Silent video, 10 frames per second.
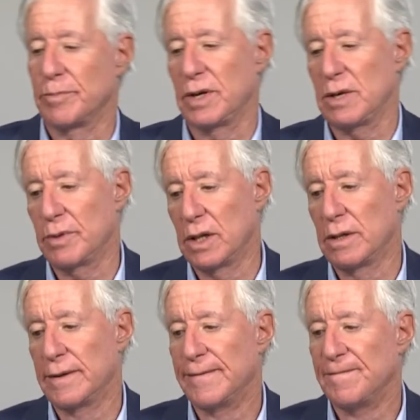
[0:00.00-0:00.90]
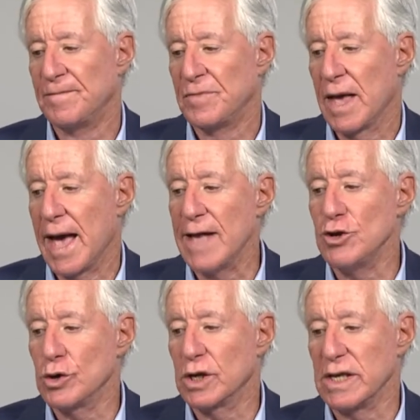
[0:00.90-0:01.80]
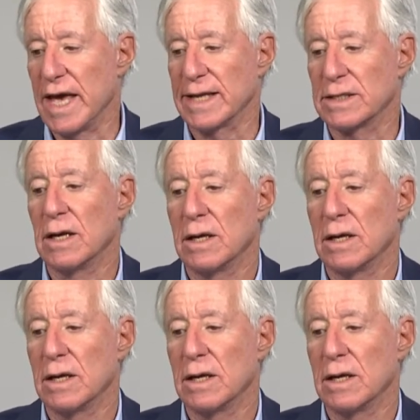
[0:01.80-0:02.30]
people. And you can get